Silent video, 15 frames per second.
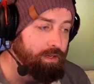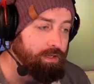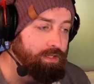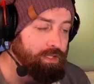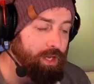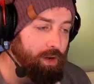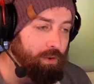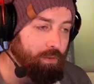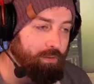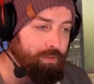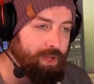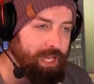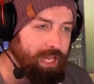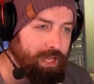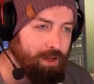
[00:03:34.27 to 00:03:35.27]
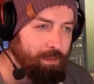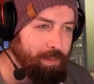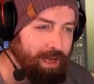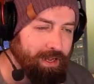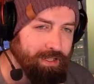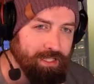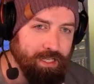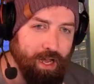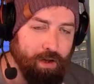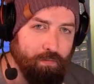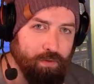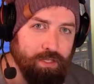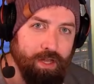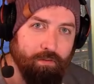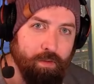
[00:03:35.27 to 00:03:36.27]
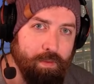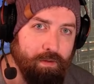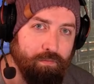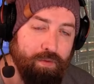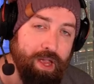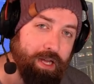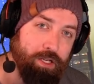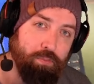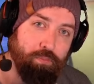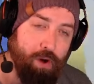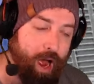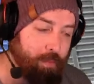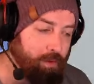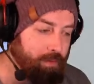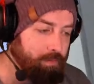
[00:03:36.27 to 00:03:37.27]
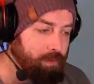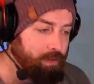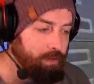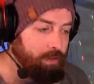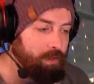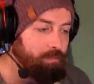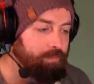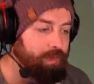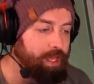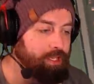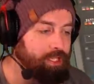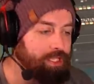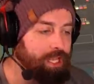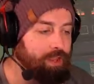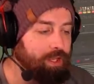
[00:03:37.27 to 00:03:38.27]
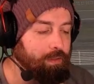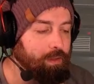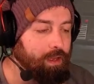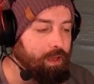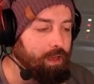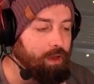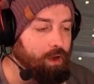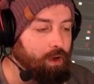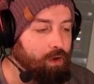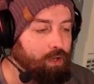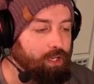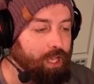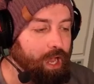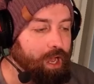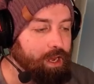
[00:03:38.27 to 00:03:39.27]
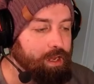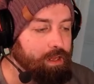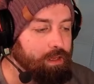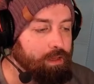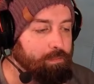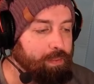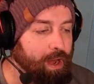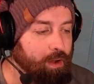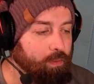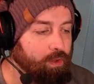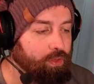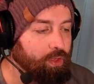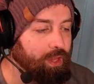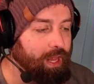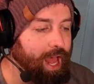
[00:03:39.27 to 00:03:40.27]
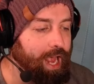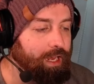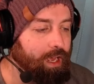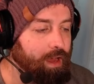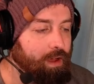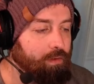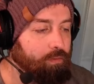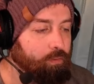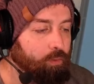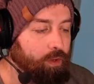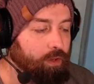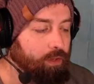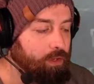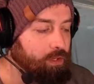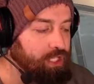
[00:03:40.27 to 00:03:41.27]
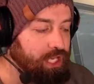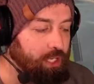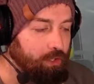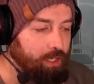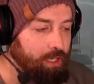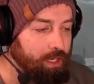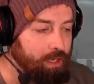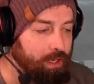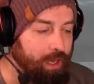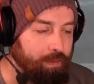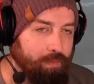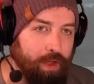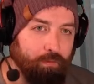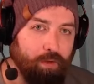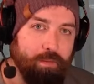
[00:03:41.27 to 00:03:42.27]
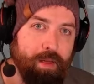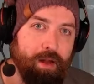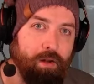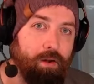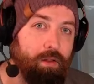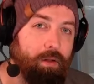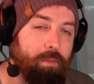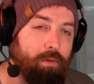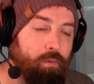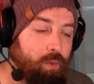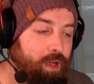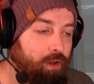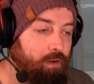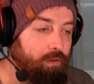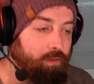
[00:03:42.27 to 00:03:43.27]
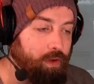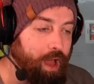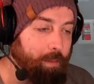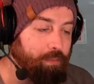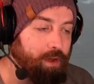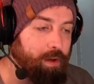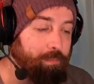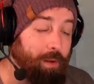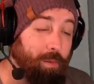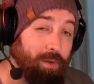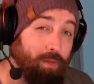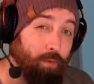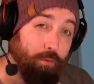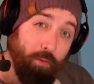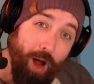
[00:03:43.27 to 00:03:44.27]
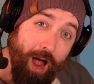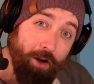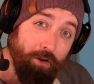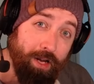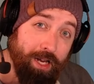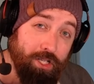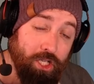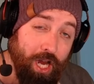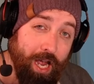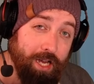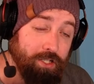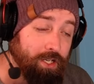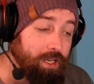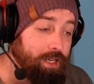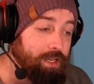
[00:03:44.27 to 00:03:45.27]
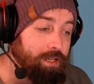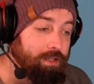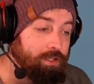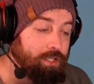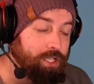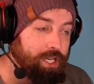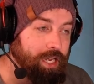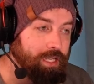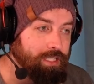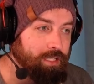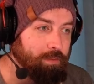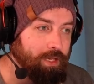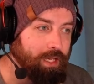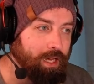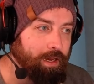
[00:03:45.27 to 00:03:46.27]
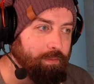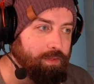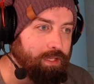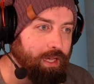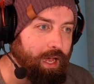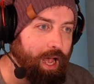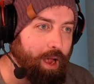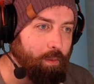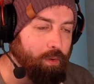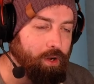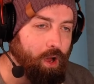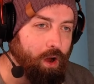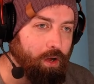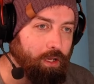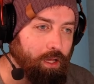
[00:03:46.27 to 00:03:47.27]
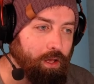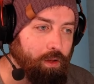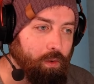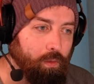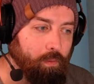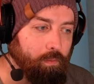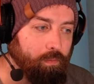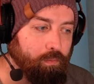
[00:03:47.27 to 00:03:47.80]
So the heal by itself has never been Finka's problem. It's just that her gun paired with the lack of real utility definitely made her a little bit weaker of an operator but with the frag grenade change she instantly becomes i would argue